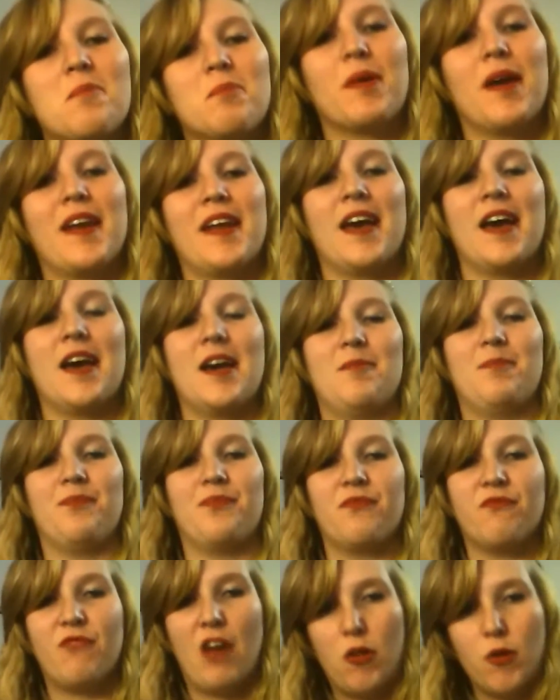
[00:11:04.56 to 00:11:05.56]
But
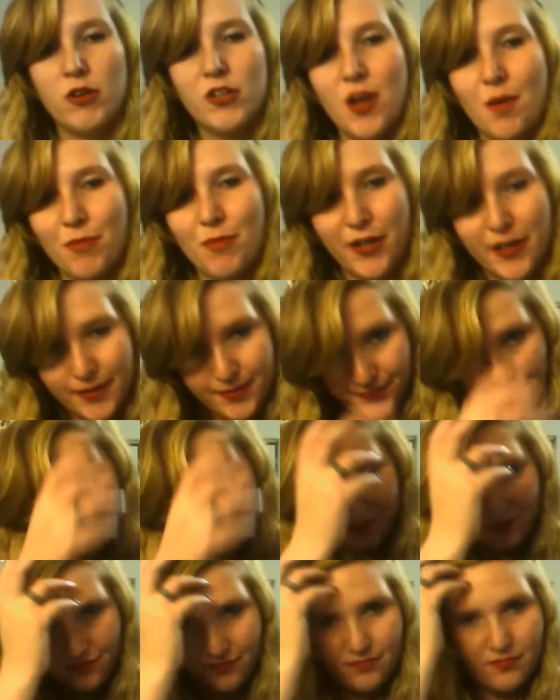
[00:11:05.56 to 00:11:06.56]
follow our Tumblr,
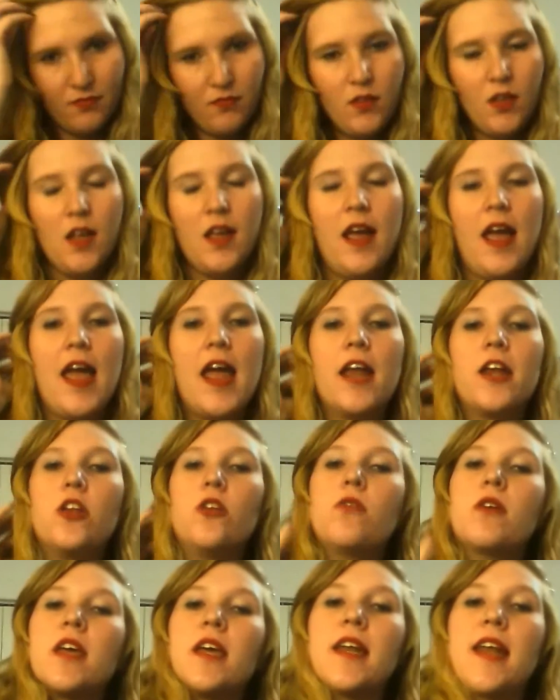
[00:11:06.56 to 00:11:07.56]

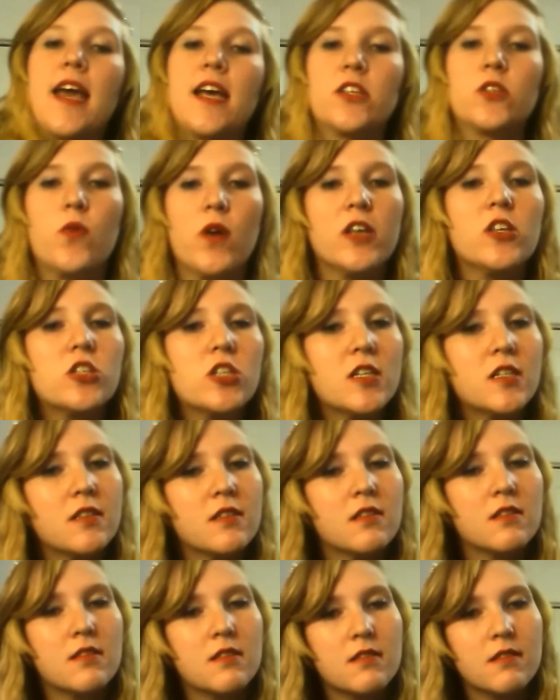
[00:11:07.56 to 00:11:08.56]
and you can ask
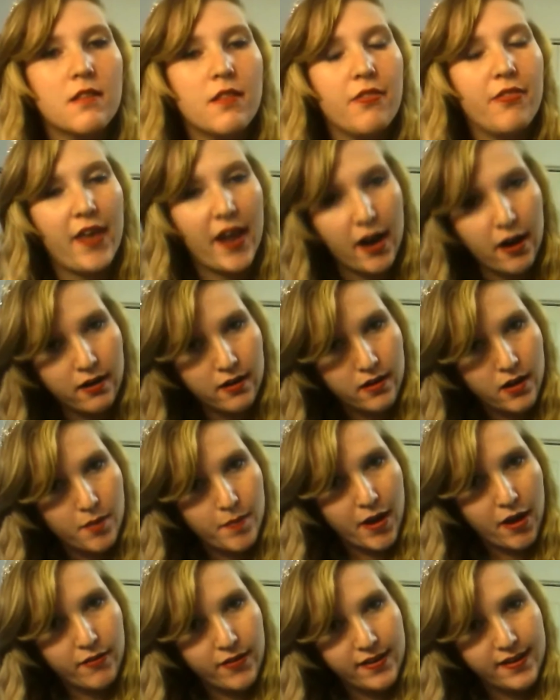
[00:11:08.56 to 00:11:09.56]
questions there
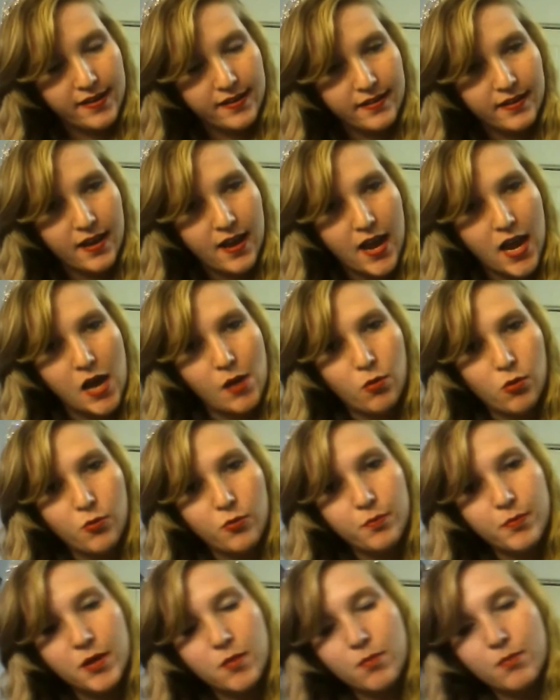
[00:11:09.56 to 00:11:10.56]
about it. I
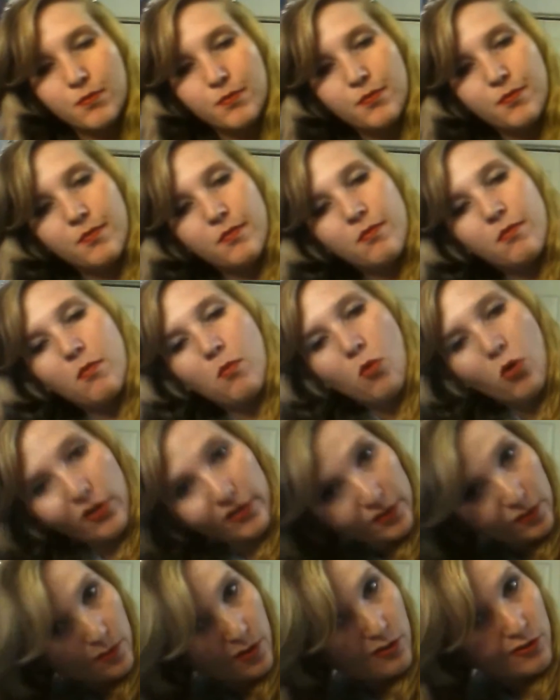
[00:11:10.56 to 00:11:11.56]
will be
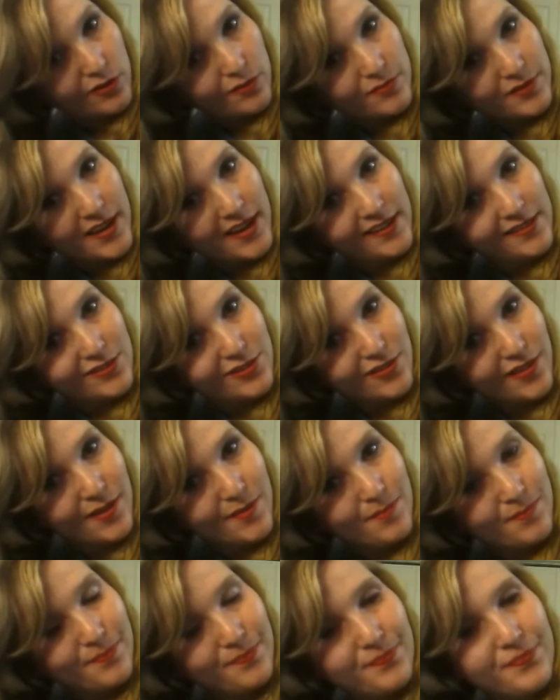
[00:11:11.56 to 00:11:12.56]
more than welcome to answer
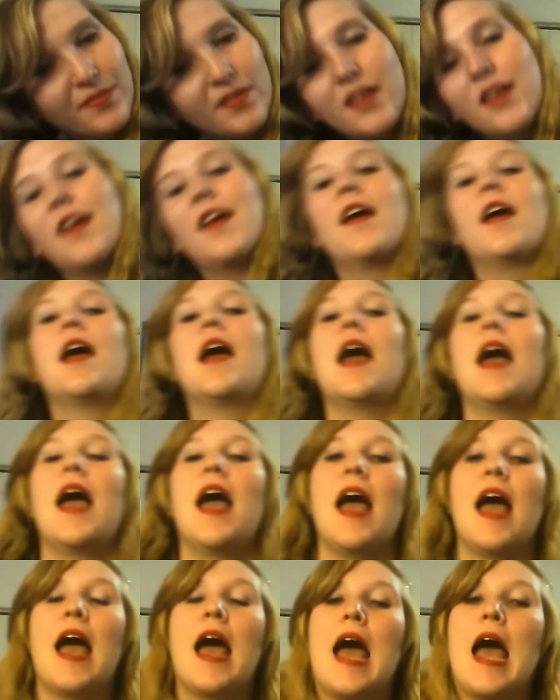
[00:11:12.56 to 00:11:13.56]
them.
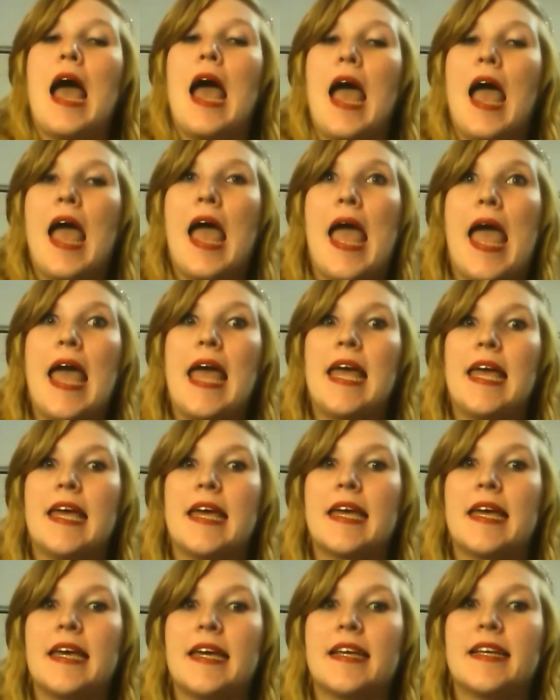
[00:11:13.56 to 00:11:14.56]

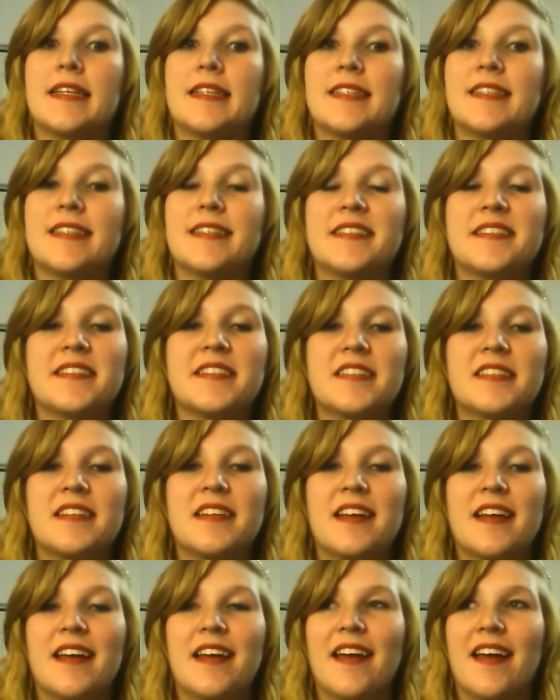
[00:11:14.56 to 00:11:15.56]
And
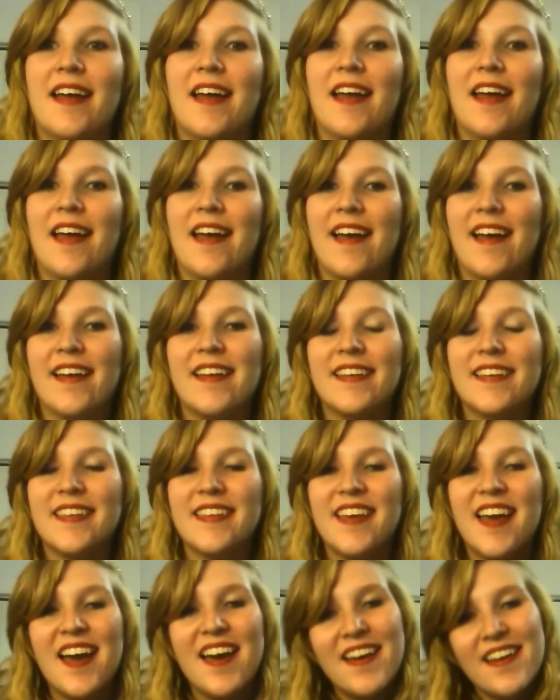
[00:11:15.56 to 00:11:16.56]

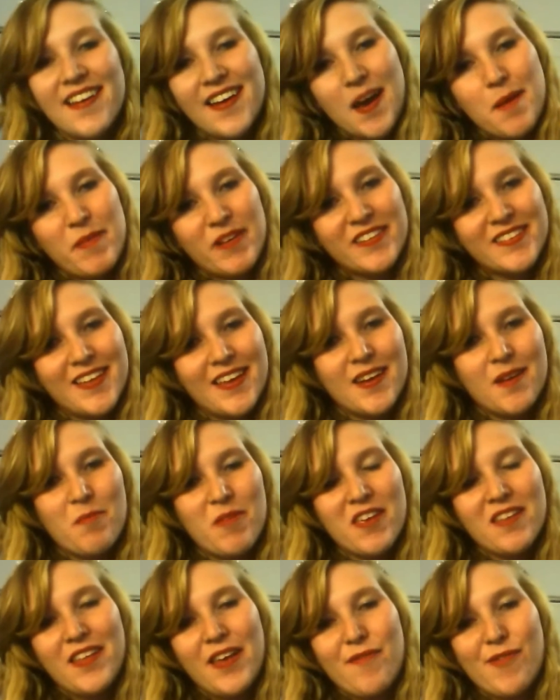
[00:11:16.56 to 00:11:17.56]
yeah, I'm excited to
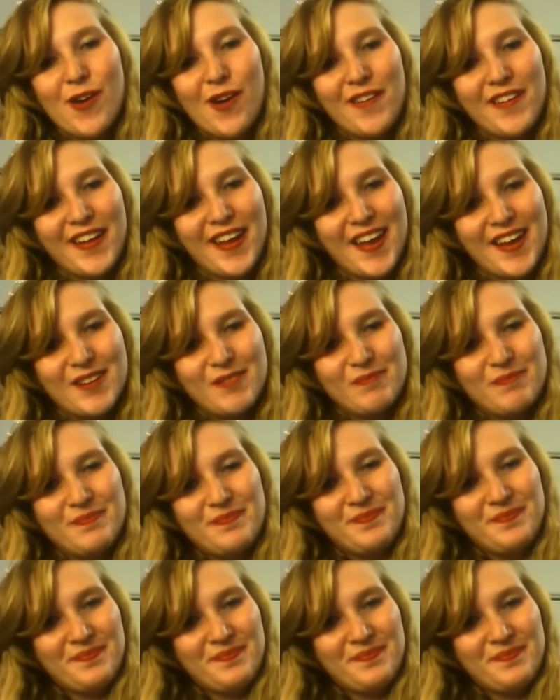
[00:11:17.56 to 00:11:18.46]
be a lifeguard again.